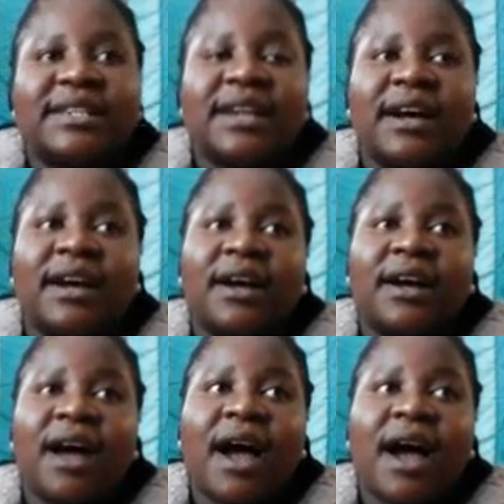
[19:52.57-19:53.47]

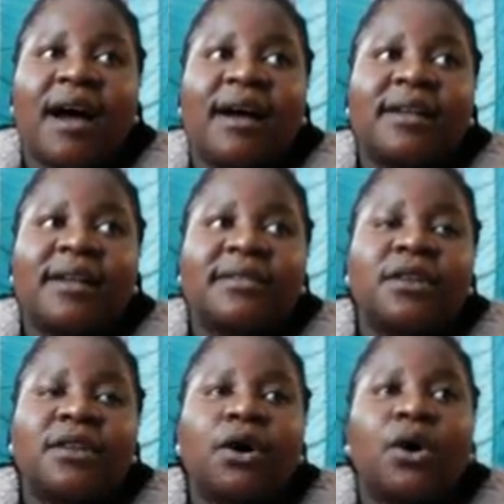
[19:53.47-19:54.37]

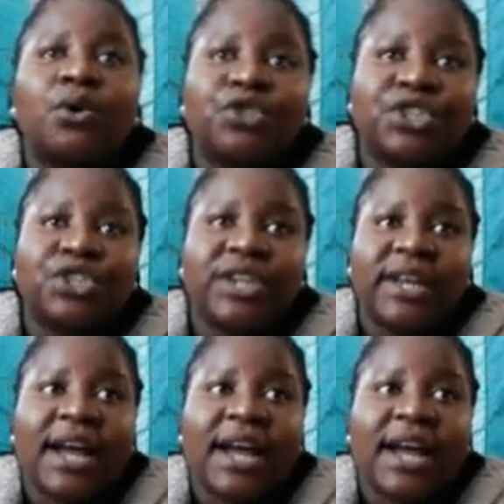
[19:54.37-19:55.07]
the ocean and